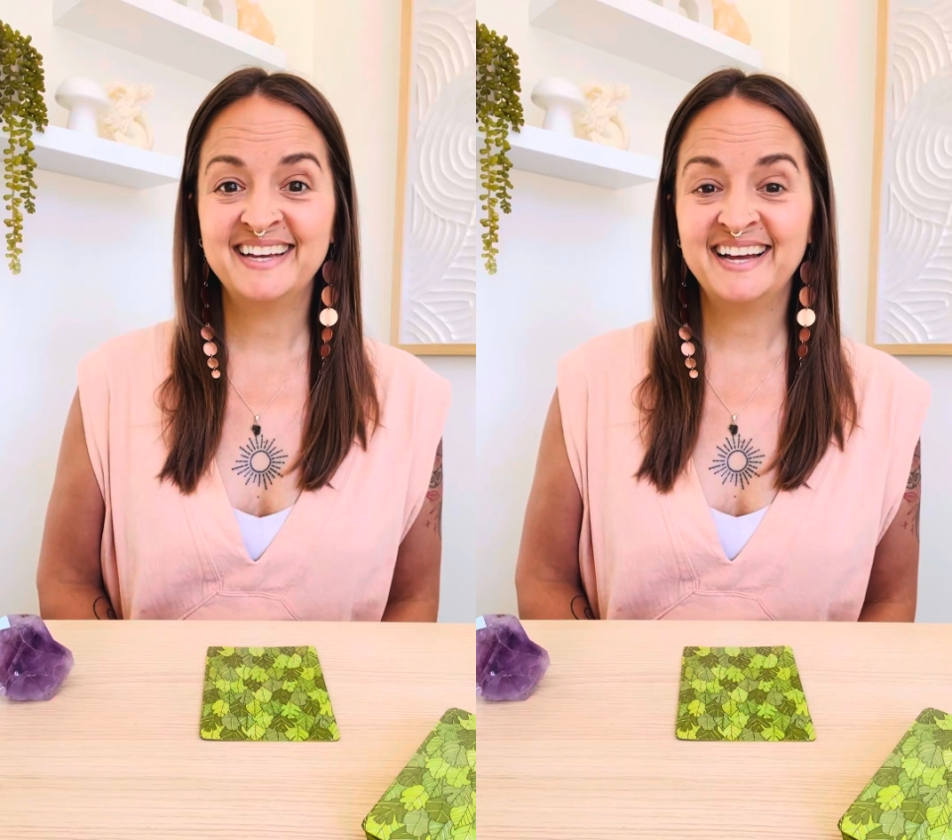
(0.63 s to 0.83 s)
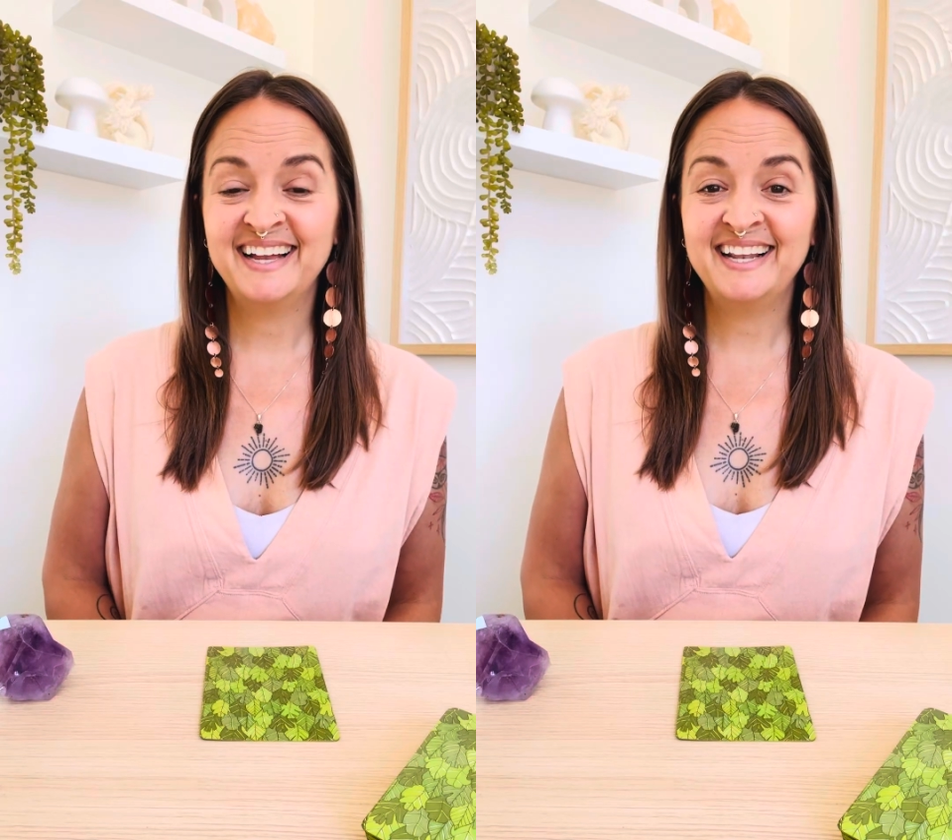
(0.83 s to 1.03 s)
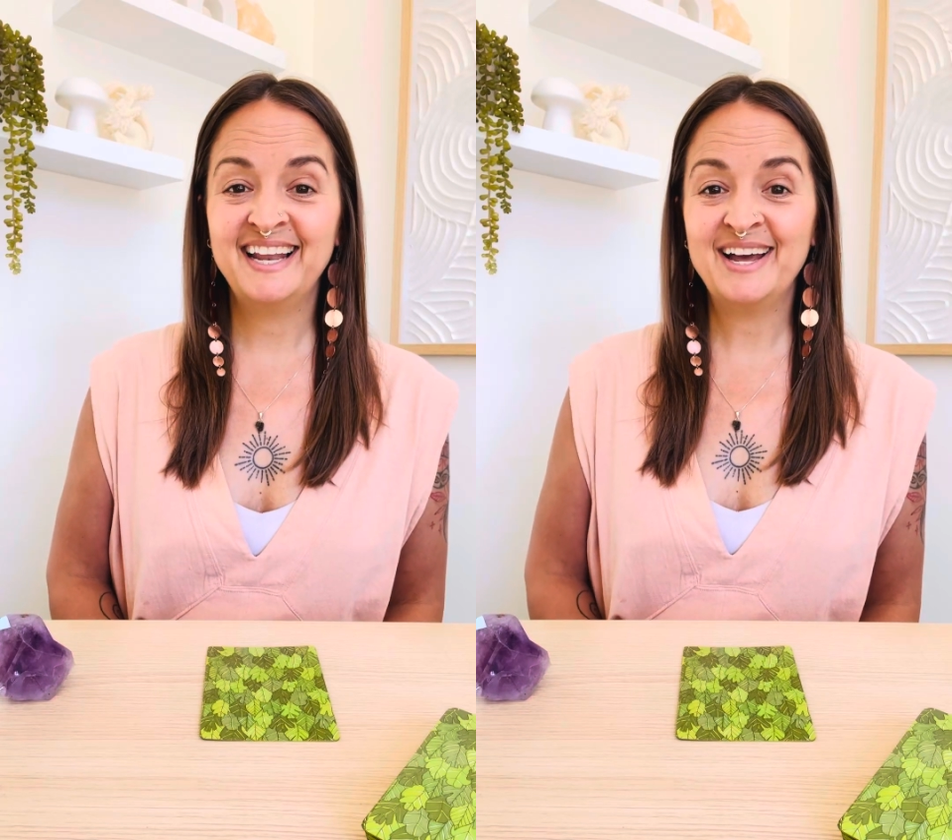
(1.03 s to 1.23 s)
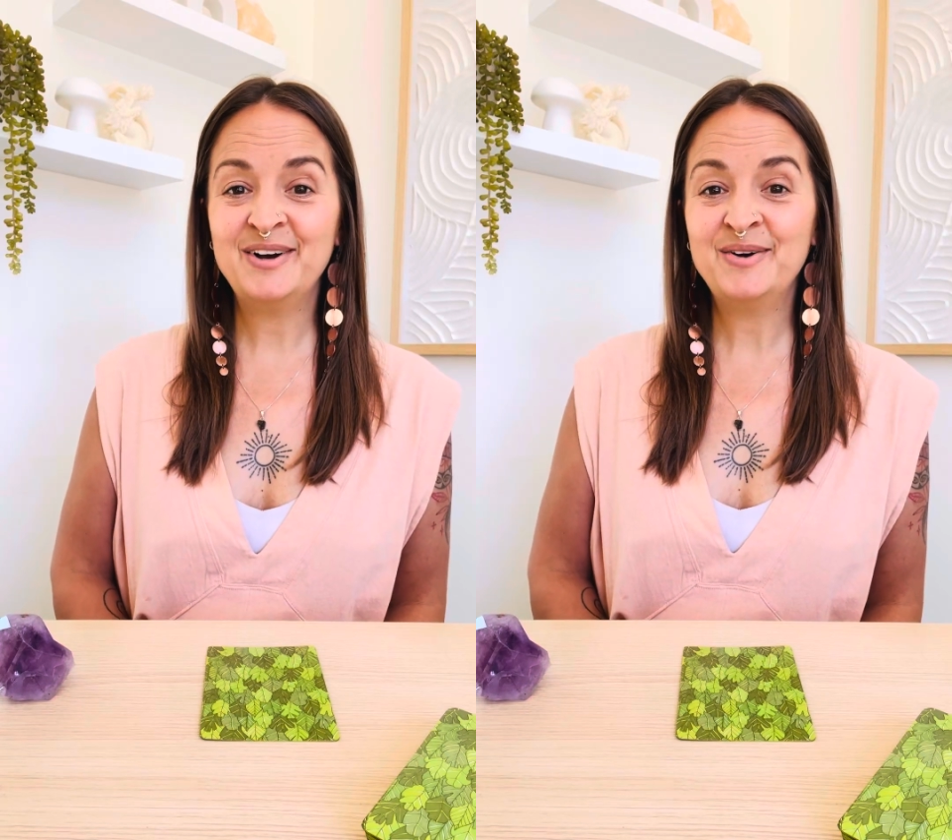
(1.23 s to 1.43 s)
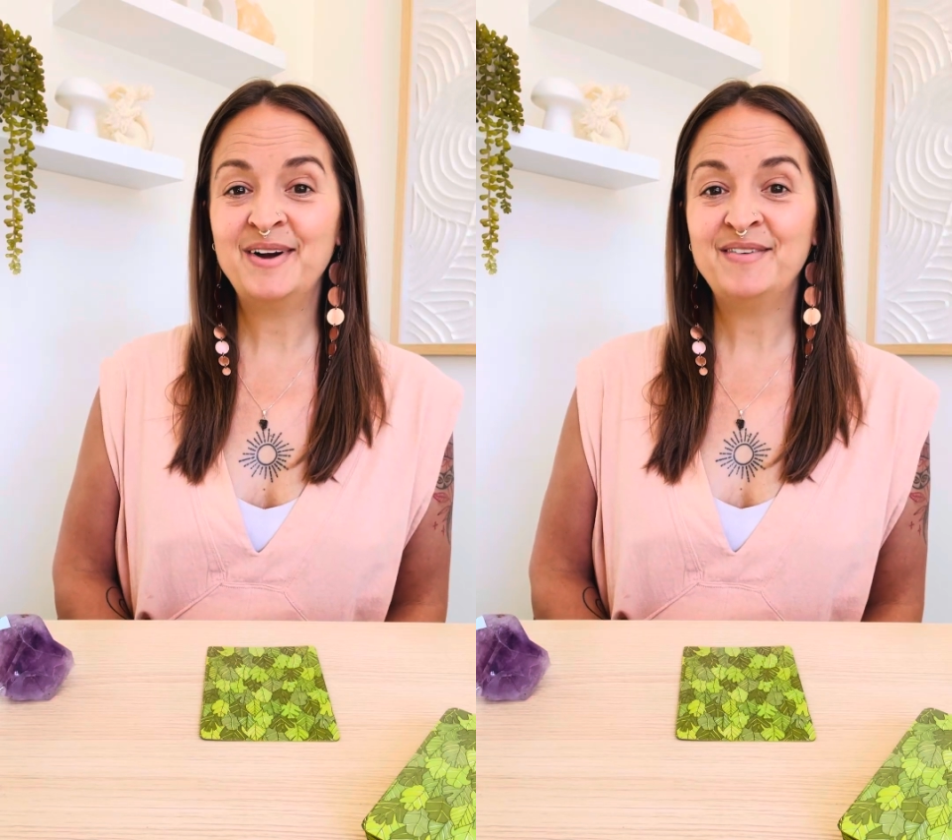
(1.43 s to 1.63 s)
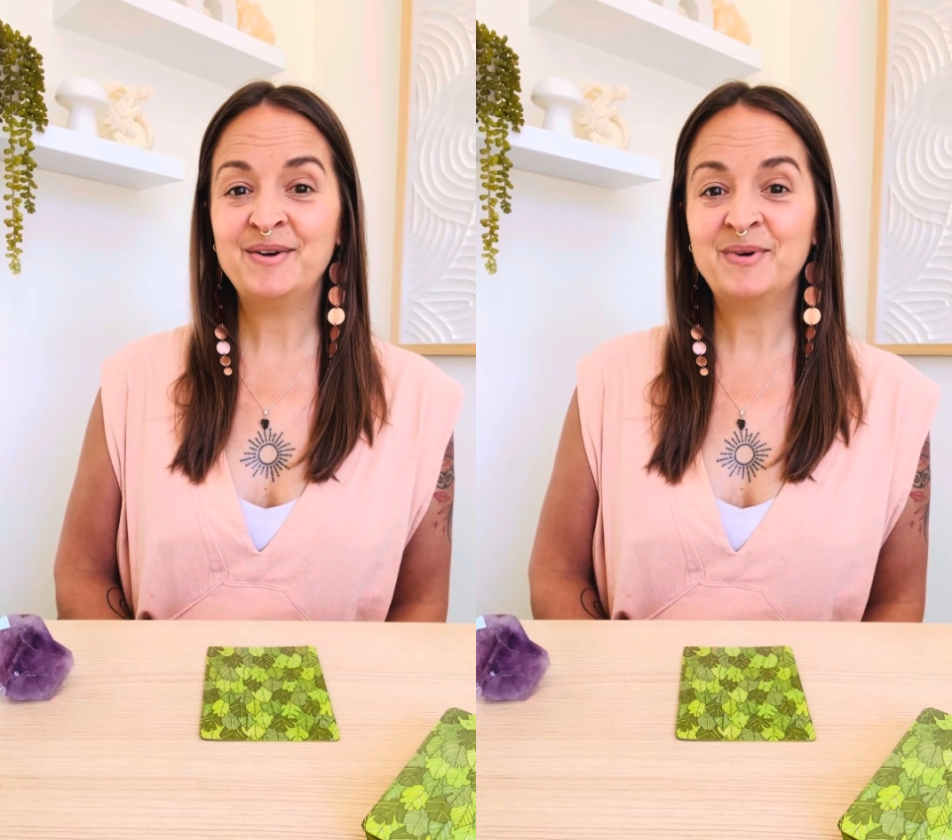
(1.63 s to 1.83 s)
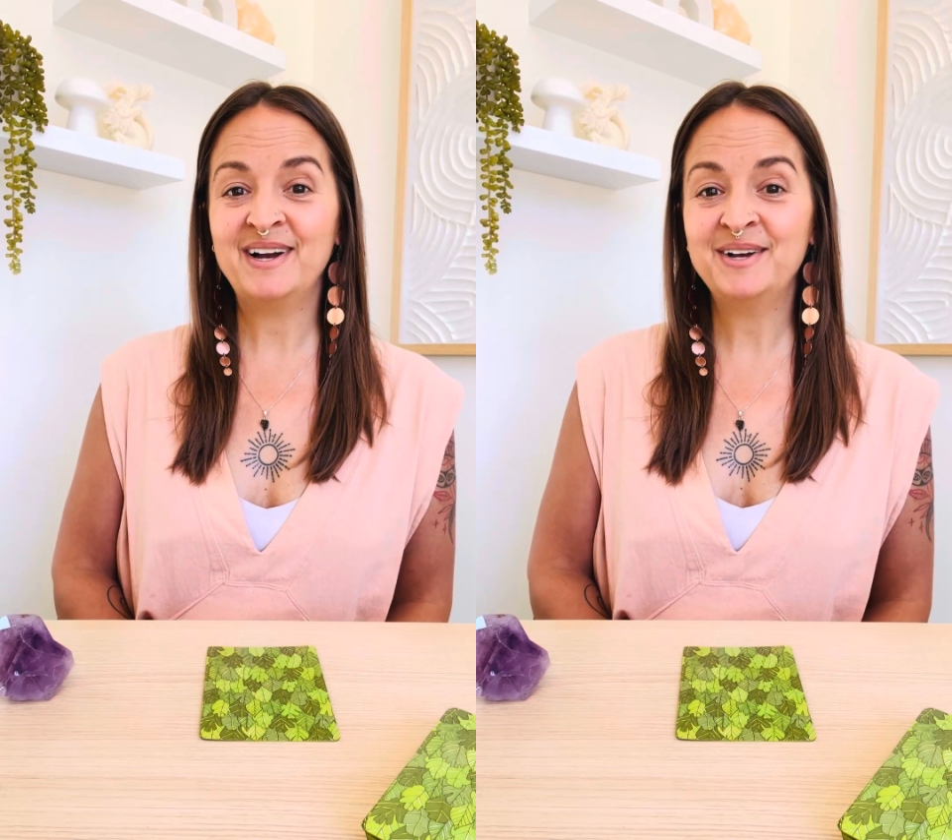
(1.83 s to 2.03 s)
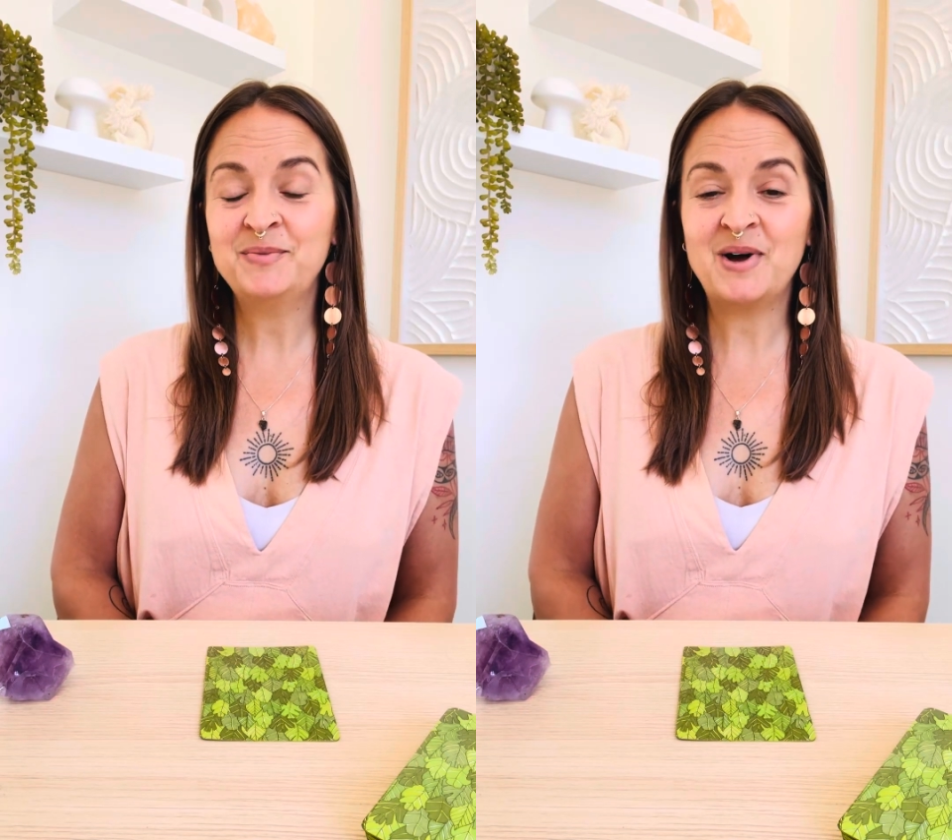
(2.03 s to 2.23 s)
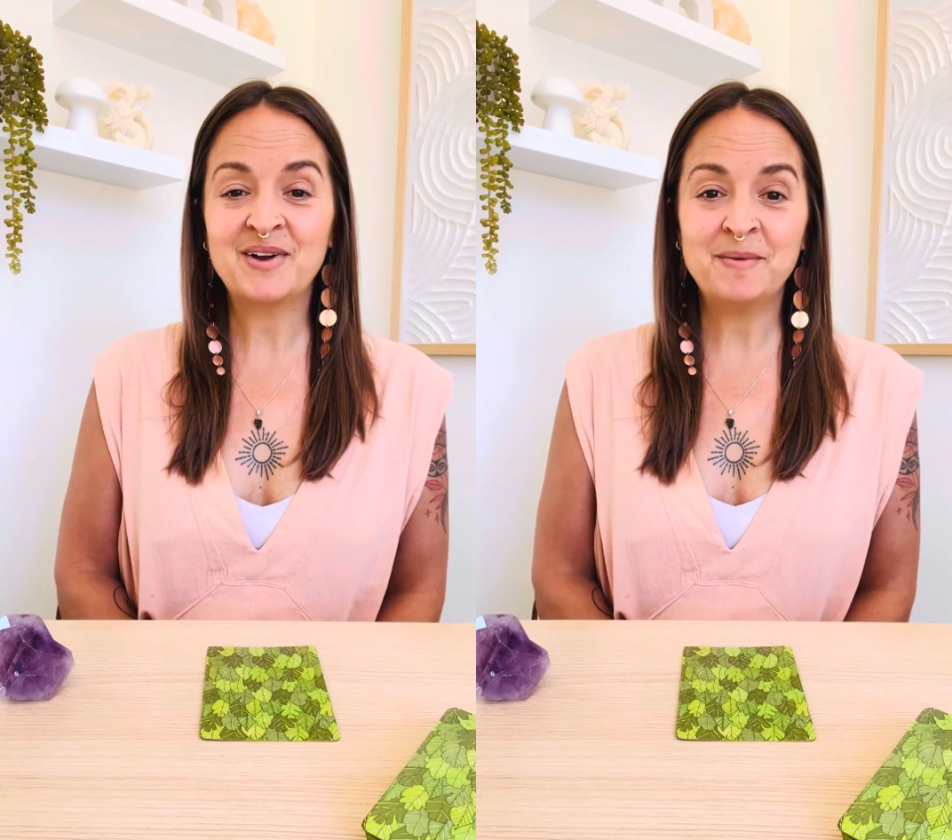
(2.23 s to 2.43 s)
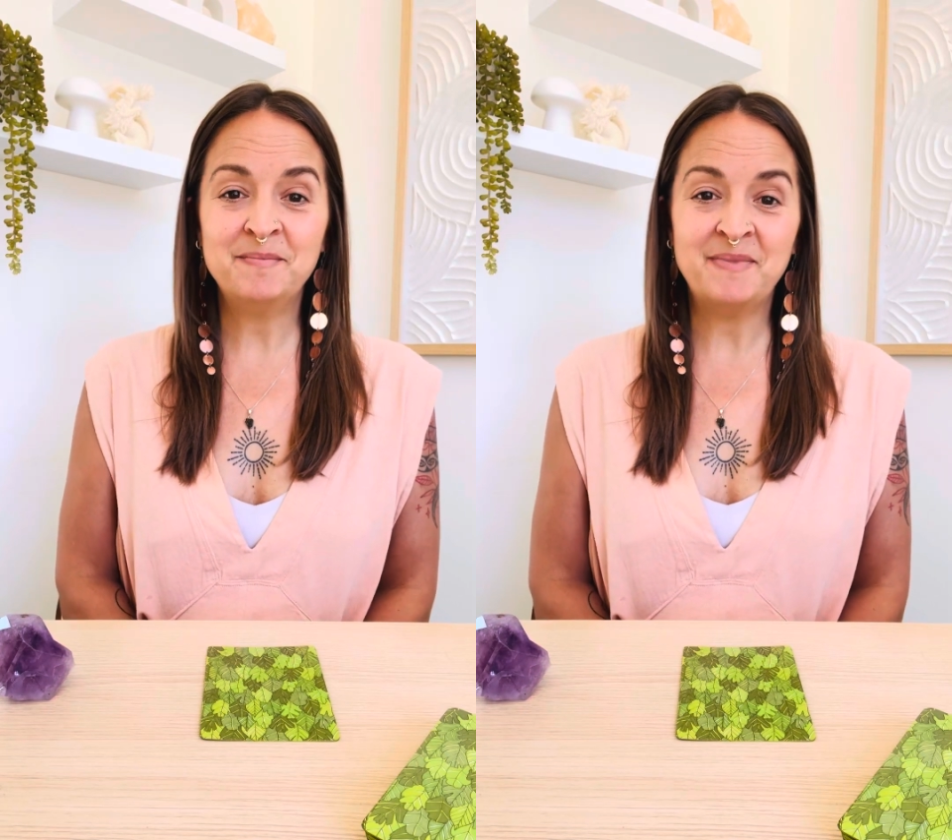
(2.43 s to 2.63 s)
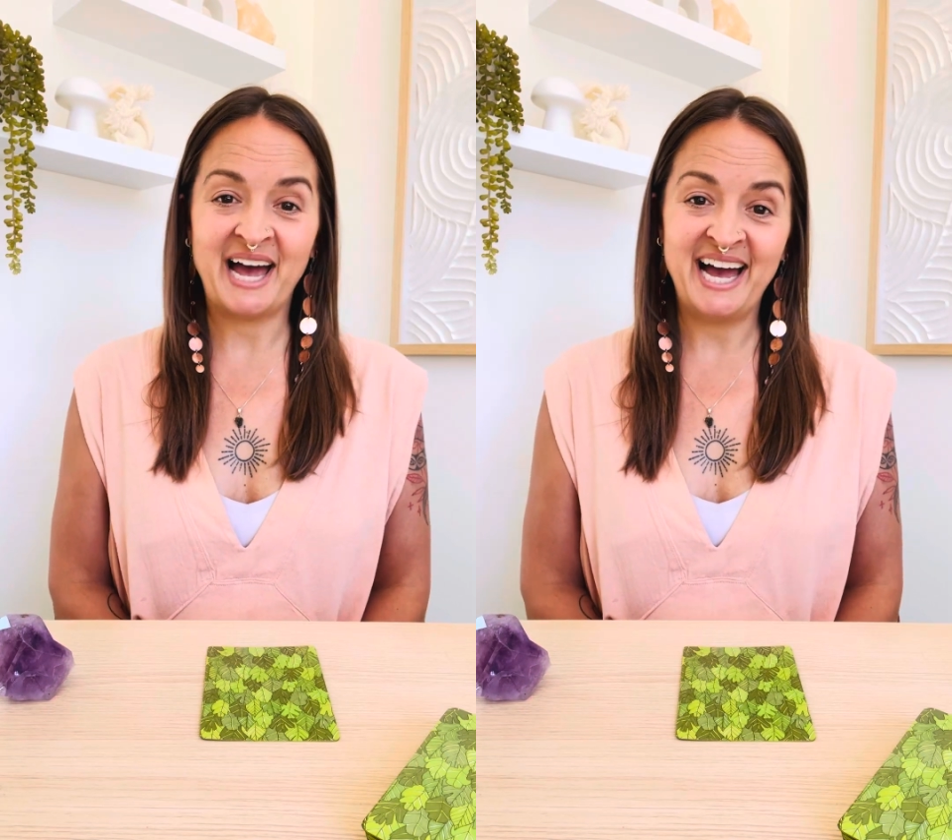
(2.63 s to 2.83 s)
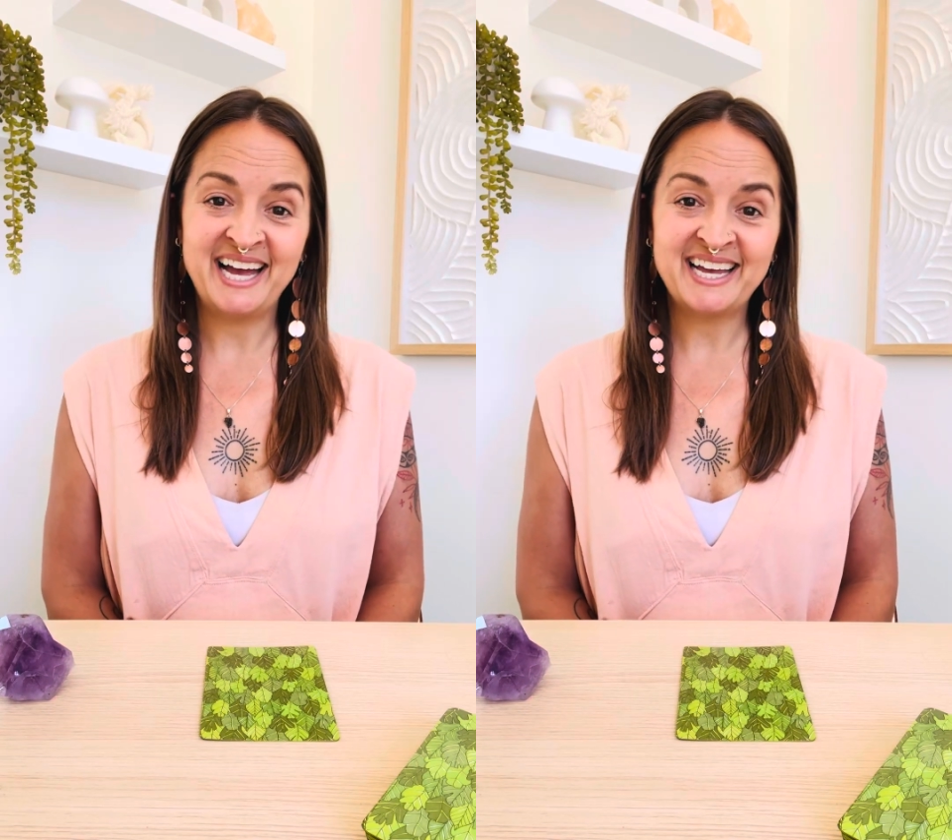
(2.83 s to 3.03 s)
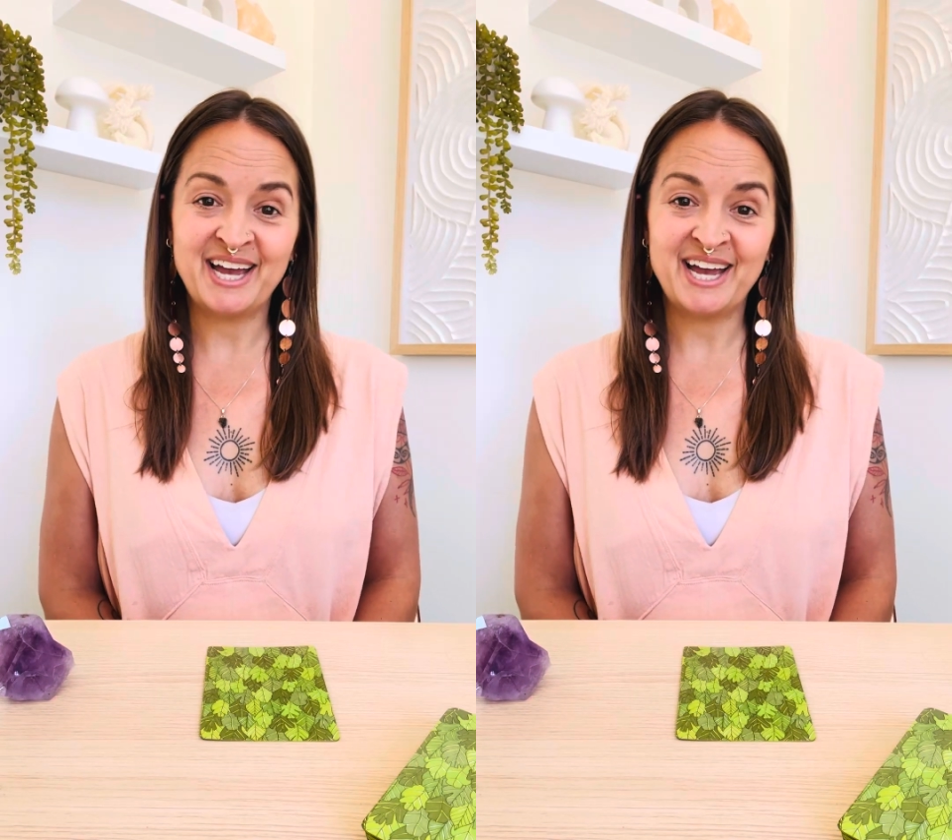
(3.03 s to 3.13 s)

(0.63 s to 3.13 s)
Hello, everyone. Welcome back.